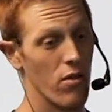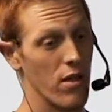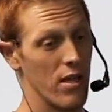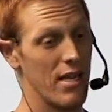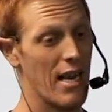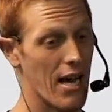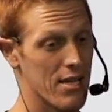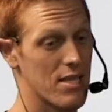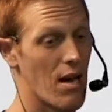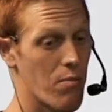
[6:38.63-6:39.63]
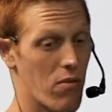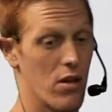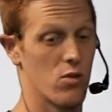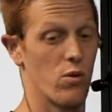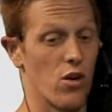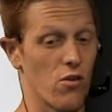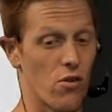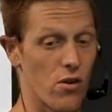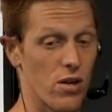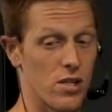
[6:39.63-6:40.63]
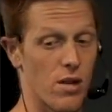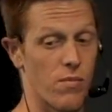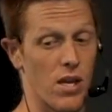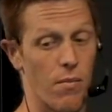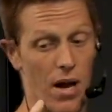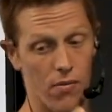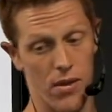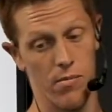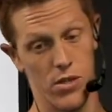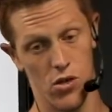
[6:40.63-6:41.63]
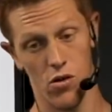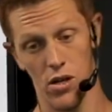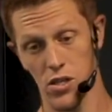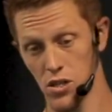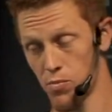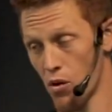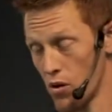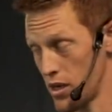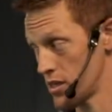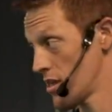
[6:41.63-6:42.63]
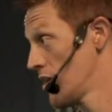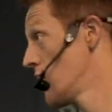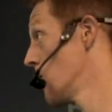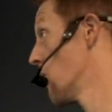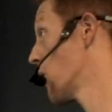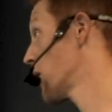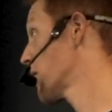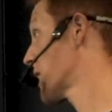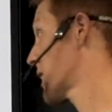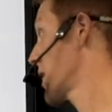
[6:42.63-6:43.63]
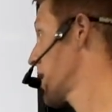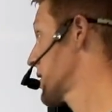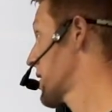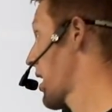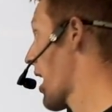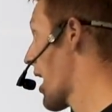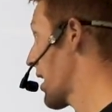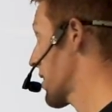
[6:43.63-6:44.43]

the next step of this, when you're learning something about them, to Chris's point, one of the things that I